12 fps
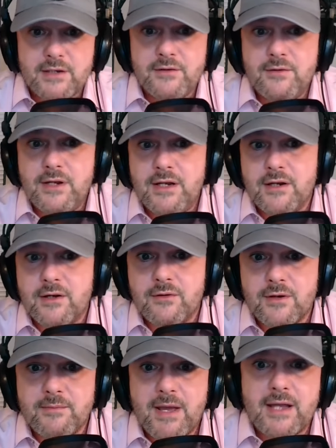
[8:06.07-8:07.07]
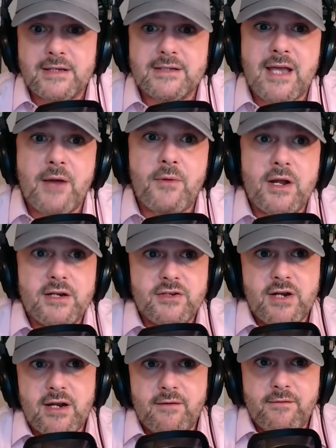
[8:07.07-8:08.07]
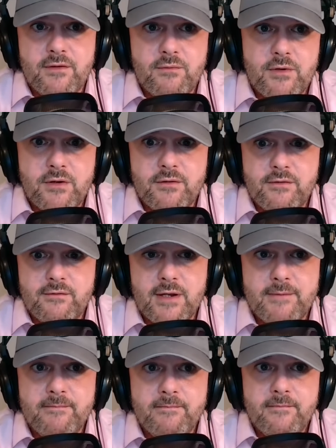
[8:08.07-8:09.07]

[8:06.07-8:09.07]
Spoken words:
Do you need a quarterback? Is that why you're trading for the 103?